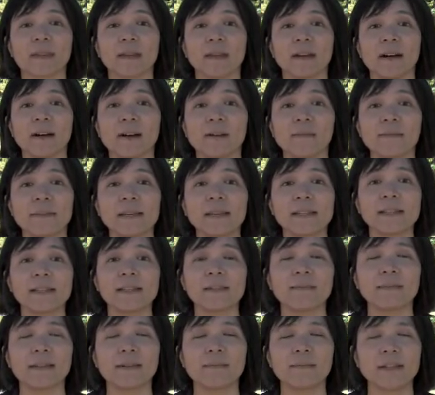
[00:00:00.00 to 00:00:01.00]

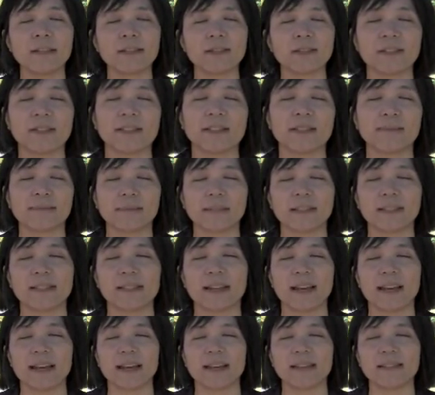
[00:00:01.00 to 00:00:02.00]
The measure simply
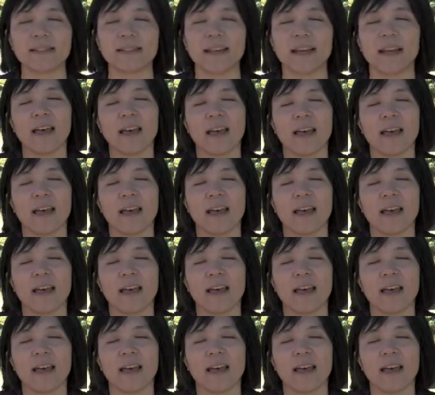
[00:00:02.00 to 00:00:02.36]
says,